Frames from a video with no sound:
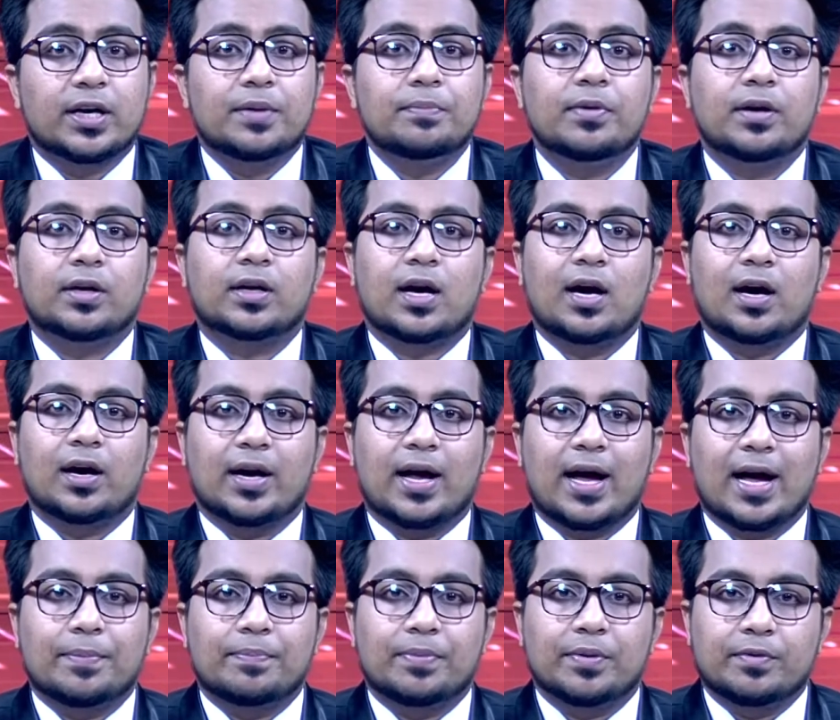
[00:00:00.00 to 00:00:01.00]
Imran Khan
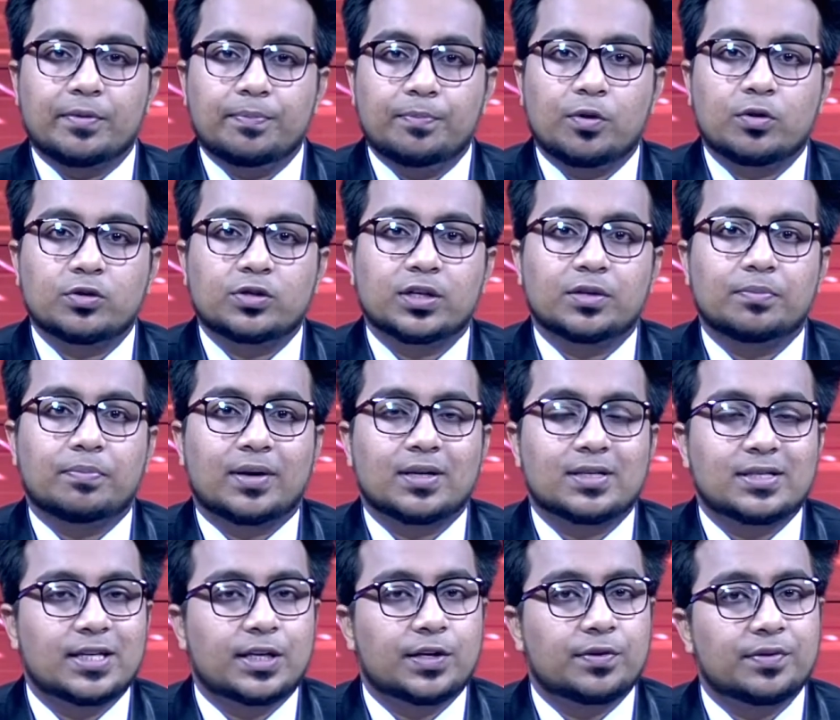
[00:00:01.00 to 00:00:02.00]
had been reported by
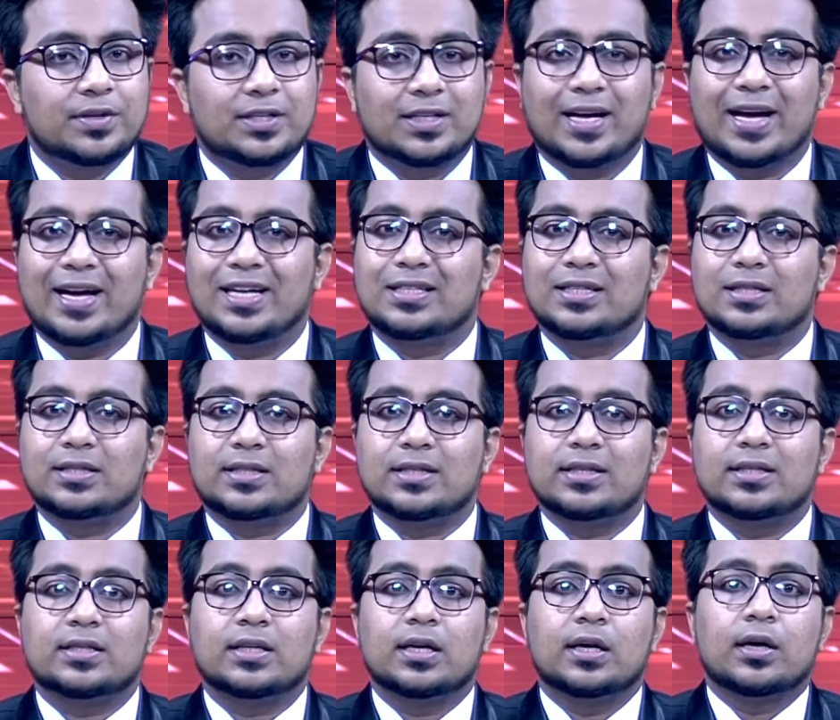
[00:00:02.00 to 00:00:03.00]
security
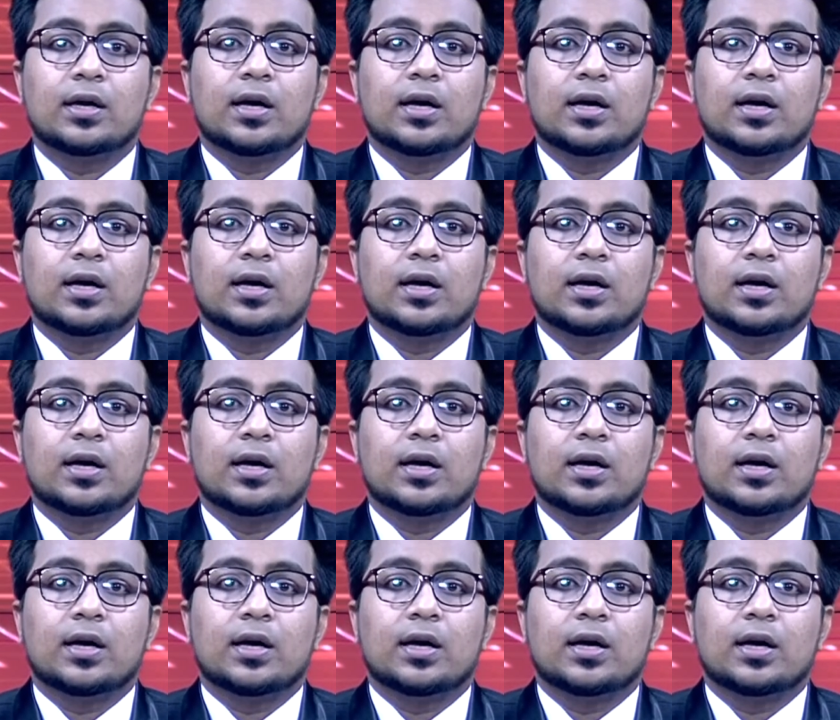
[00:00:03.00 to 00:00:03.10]
agencies.